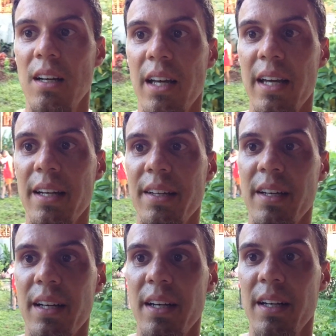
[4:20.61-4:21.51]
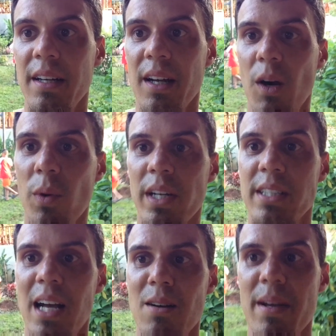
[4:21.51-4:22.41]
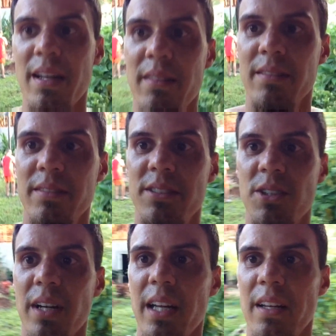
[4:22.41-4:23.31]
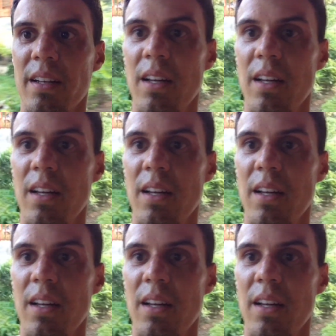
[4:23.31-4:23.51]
and uh, it all works out, man. It's great.